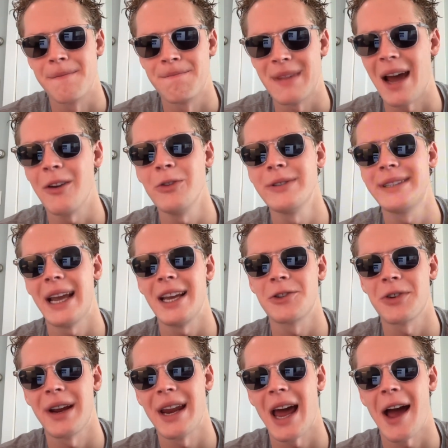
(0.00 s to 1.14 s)
I don't day
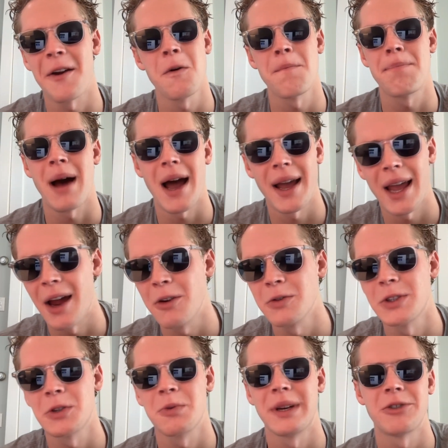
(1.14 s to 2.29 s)
trade, I don't buy, I don't
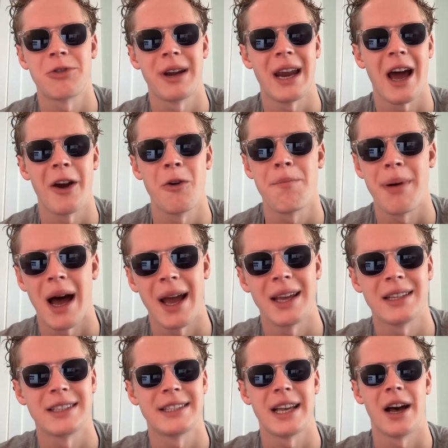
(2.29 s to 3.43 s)
swing trade, I don't buy
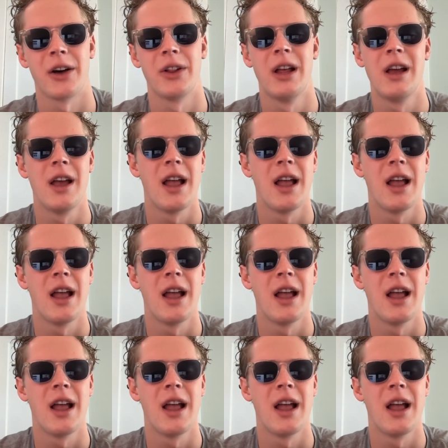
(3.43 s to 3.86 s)
and sell.